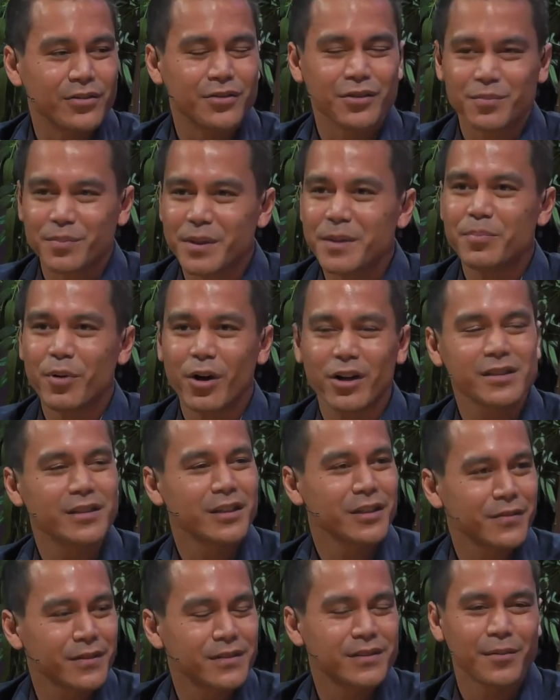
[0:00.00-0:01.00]
So just be
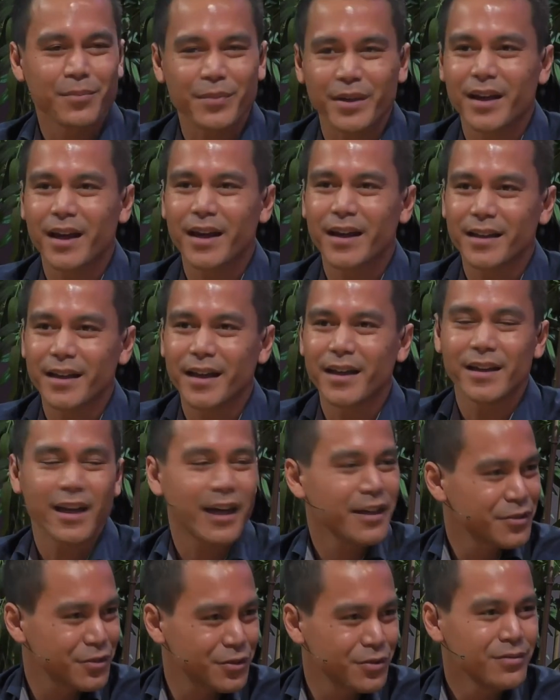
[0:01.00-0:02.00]
positive is something I
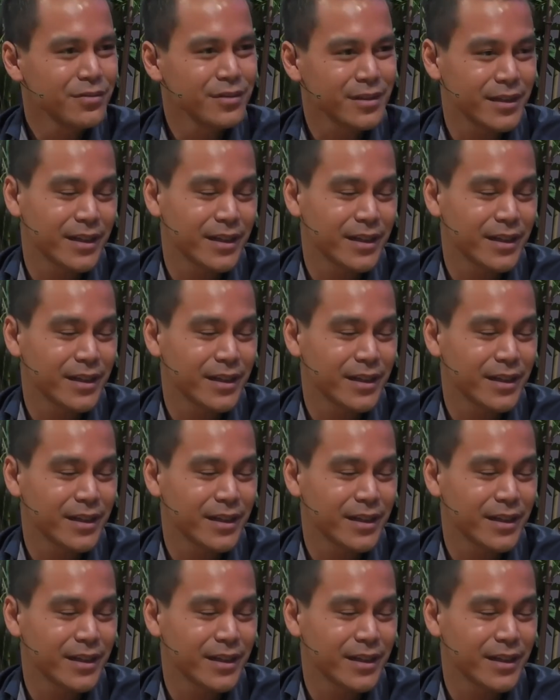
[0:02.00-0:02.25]
like to do,